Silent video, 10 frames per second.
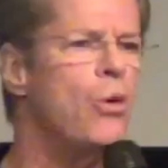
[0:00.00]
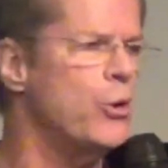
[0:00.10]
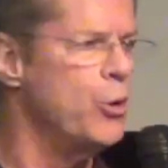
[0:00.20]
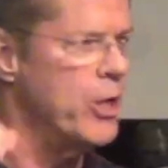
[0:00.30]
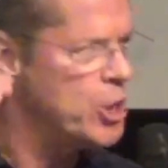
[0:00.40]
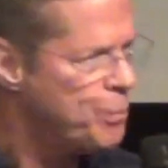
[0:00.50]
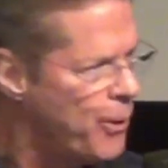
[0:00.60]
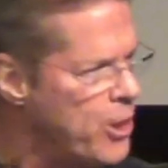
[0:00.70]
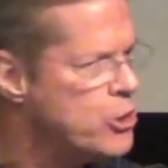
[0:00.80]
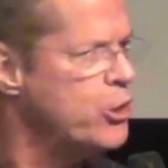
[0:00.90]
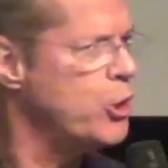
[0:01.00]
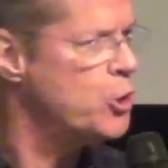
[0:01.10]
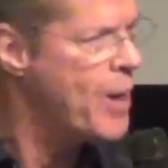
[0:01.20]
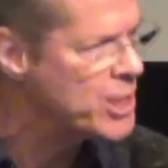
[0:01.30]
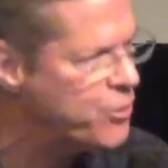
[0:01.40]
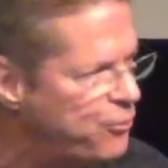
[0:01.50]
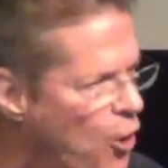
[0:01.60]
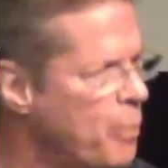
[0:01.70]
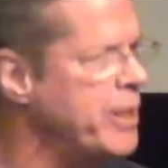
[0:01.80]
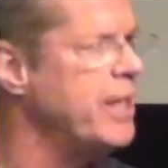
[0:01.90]
to, to experience the
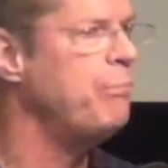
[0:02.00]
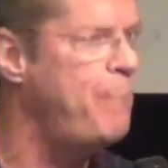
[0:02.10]
transformative